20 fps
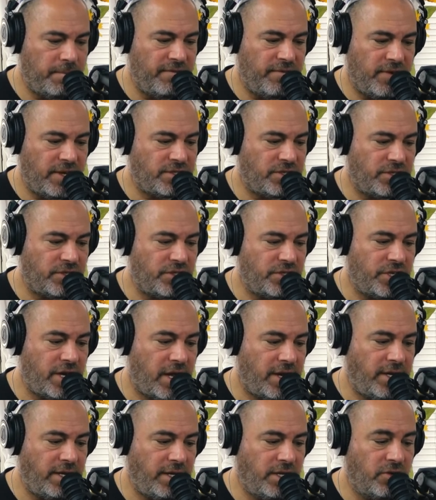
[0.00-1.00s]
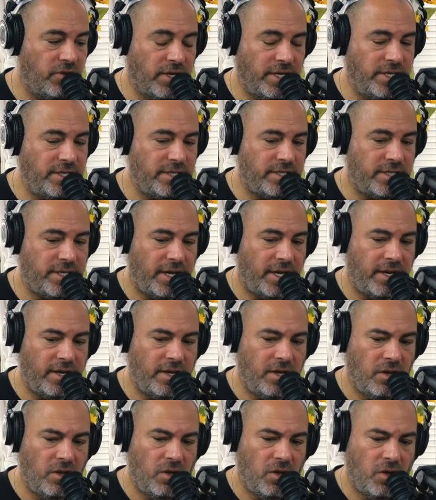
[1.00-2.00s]
Professor Shani
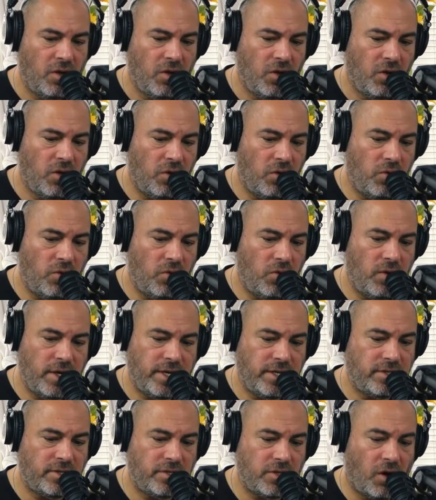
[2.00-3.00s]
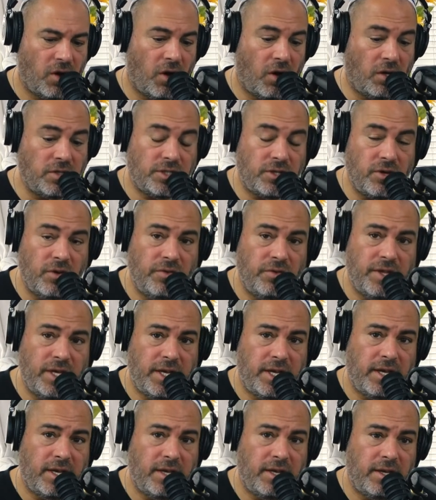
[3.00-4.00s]
Greenstein, who is also
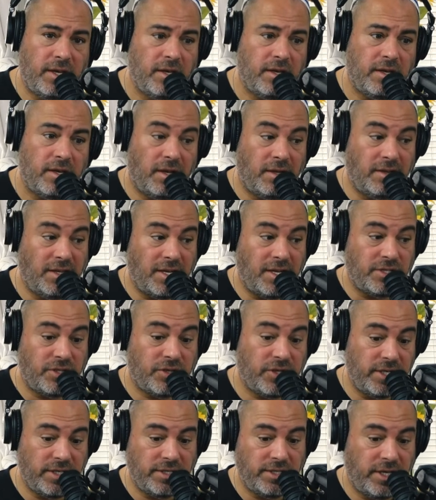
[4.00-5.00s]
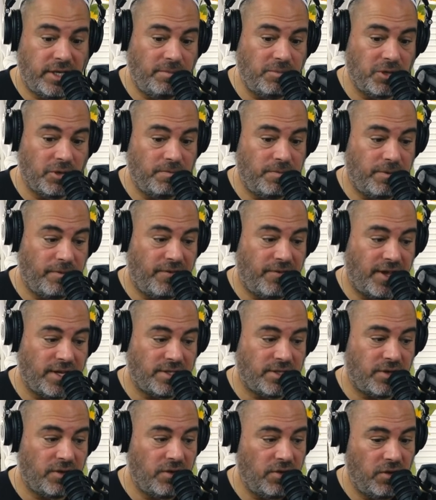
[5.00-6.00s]
the illustrious Hebrew
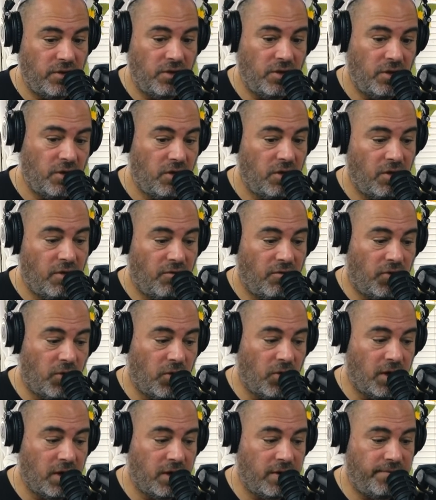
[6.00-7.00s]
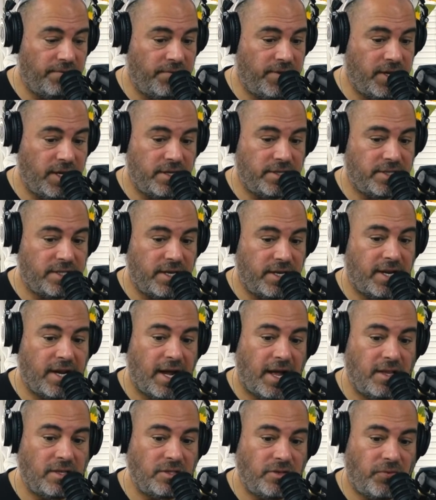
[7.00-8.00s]
professor for the
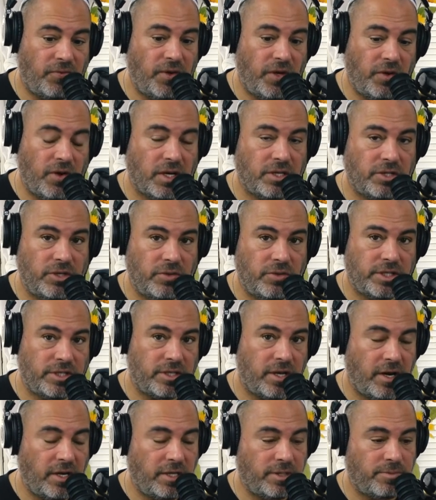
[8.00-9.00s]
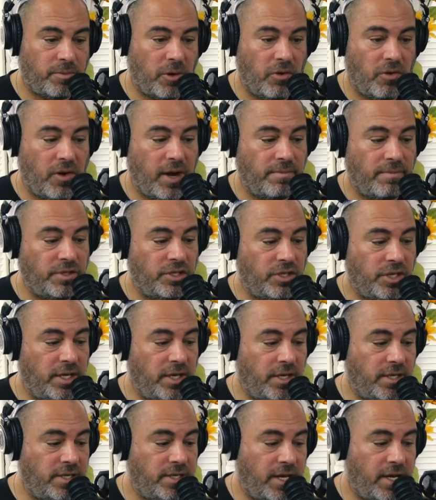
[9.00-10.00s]
City College of New York Jewish Studies program.
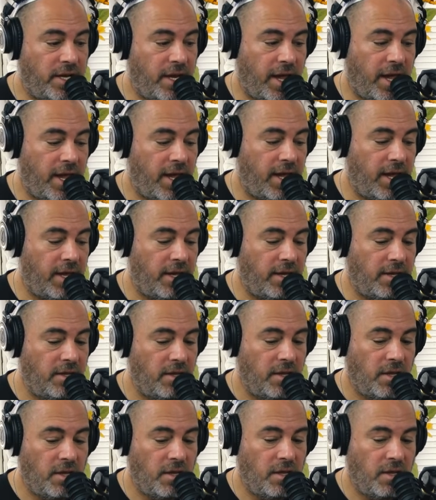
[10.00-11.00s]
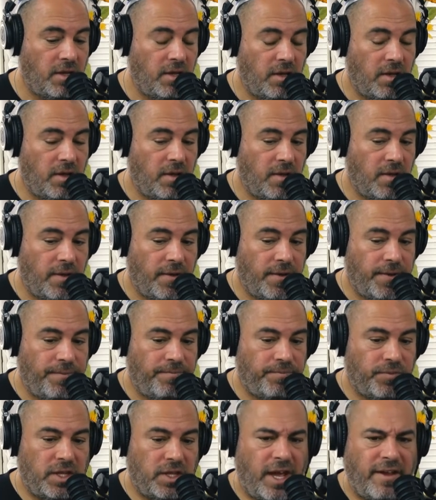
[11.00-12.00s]
She did a
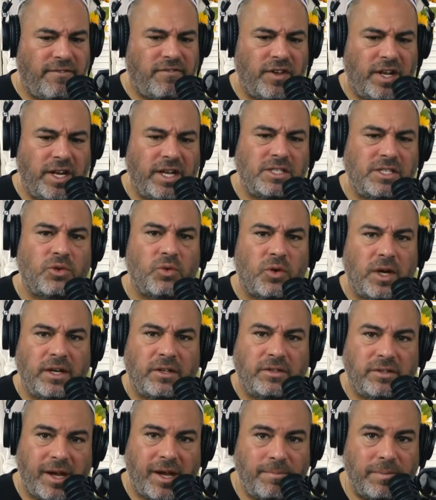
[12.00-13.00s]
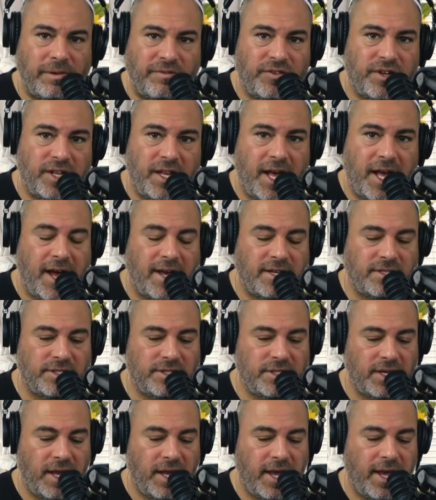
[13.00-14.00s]
Life in Israel type of class,